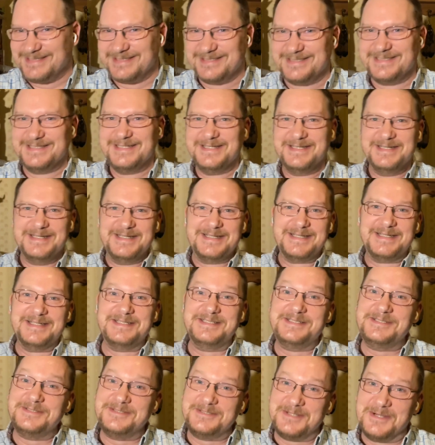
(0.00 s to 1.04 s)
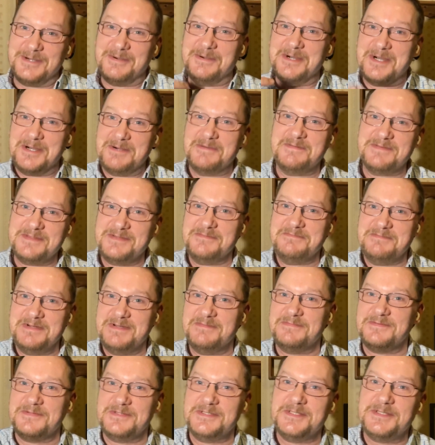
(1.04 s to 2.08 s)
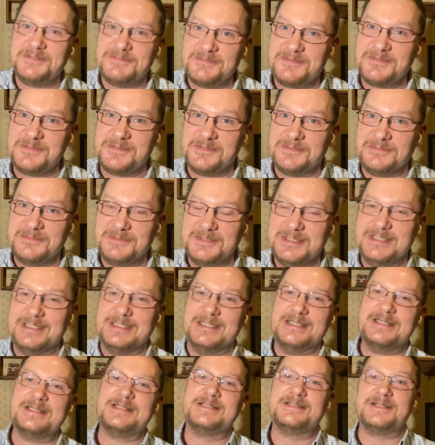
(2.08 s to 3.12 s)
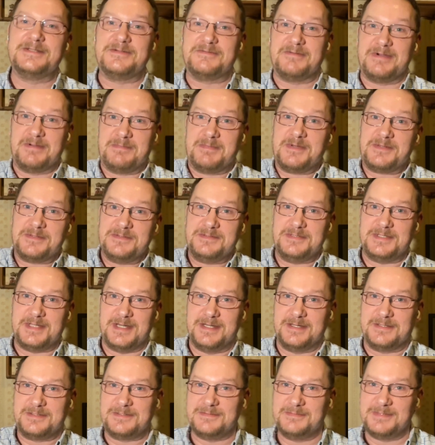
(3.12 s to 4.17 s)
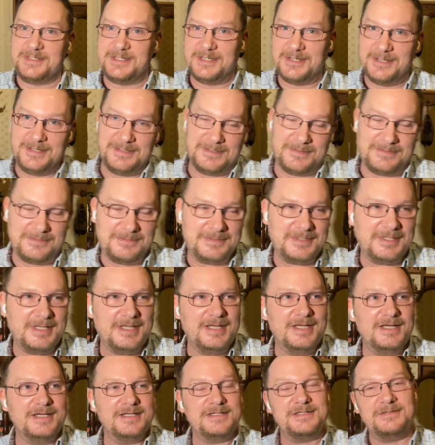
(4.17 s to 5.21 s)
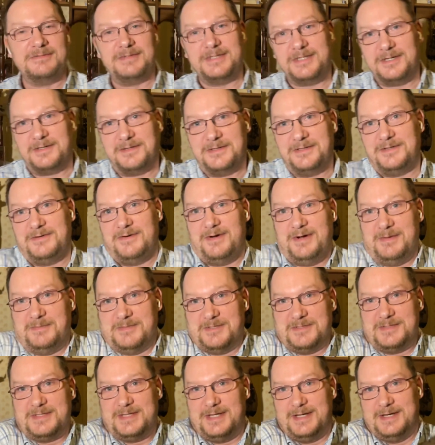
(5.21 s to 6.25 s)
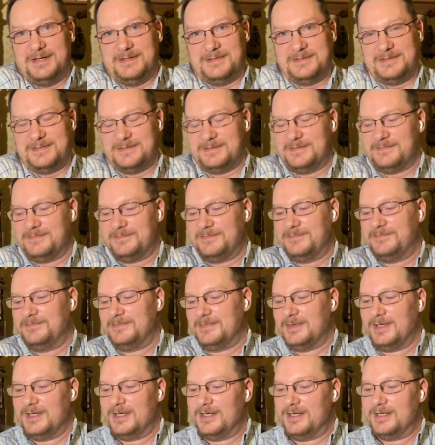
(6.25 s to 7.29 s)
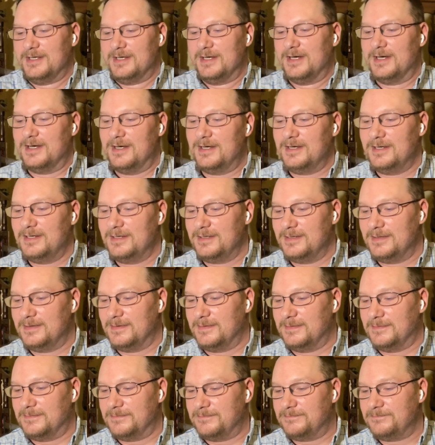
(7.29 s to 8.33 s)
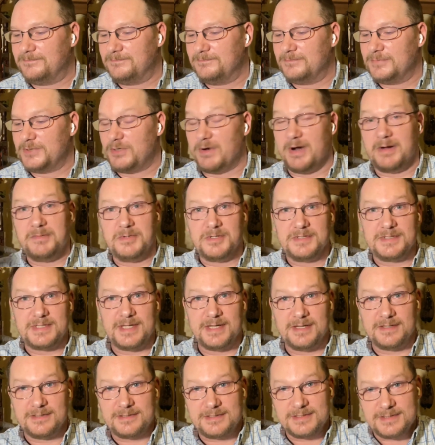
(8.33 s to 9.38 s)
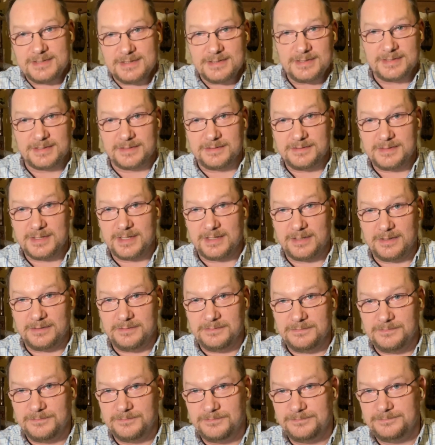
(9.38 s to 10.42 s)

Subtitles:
Because you go over the river through the woods to Grandmother's house we go. So we called it Grandma's house. Grandma's house is still there.